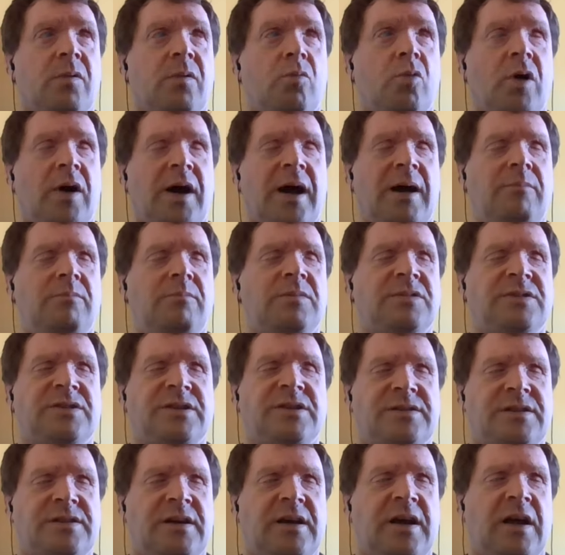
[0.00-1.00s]
What
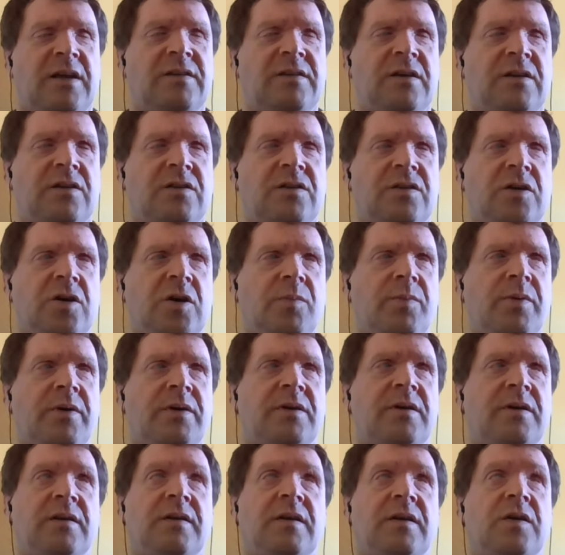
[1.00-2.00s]
happens is it gets
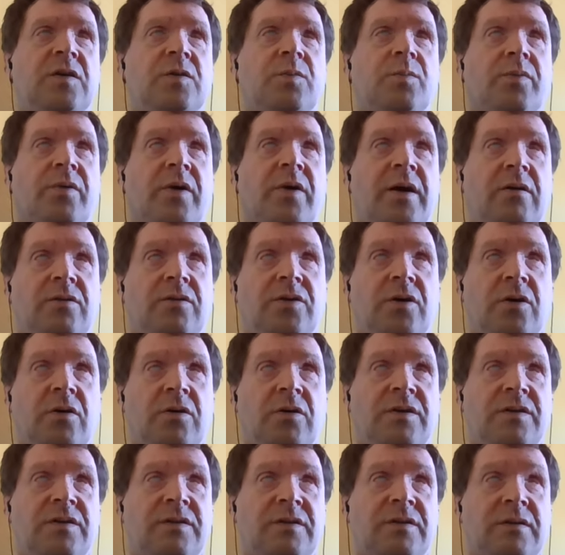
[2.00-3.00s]
interpreted as braille
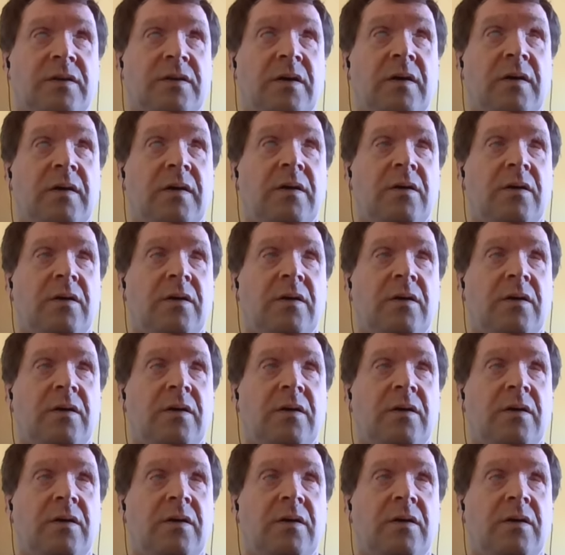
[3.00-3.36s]
dots